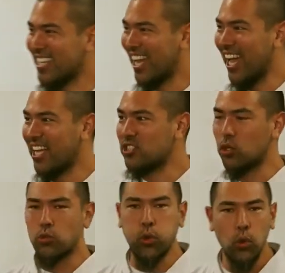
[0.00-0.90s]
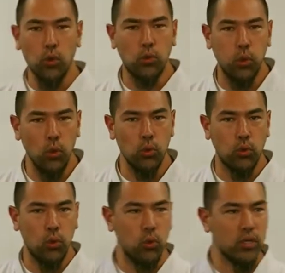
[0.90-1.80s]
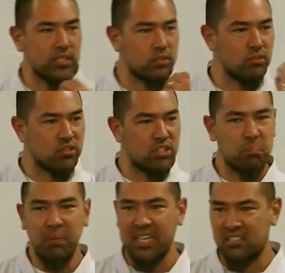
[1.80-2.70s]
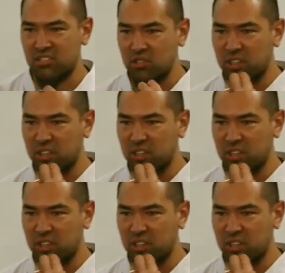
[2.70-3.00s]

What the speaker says: Okay, so tu, it's to spit,